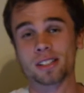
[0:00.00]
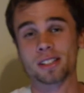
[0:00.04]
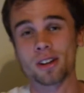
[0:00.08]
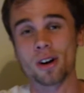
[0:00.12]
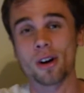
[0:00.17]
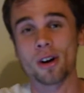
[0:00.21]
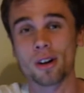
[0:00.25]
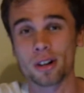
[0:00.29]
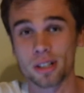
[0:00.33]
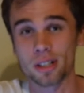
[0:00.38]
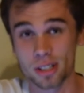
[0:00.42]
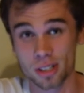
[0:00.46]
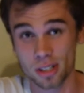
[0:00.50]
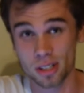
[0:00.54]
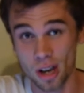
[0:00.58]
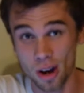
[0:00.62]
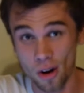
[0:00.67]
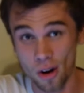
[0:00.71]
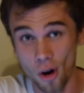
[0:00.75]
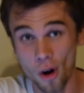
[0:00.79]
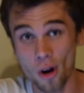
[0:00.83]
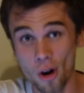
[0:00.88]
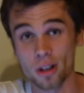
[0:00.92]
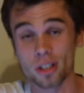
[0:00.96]
the
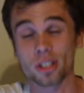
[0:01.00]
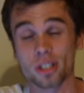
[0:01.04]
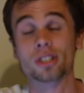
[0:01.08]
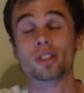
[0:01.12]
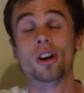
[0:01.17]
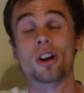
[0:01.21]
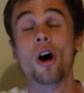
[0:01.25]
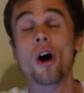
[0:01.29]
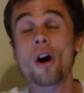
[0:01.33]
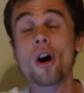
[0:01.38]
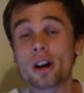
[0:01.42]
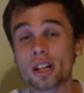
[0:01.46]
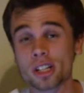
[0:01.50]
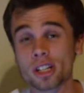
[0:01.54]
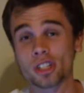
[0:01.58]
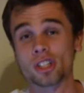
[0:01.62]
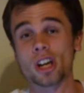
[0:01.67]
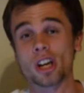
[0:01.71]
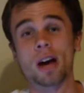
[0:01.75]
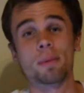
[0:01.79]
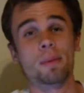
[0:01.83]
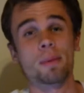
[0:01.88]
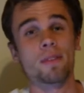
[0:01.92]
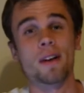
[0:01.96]
hardest
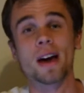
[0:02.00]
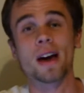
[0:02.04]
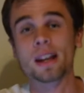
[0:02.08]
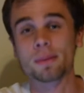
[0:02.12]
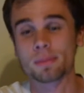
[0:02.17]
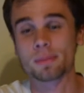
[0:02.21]
job of any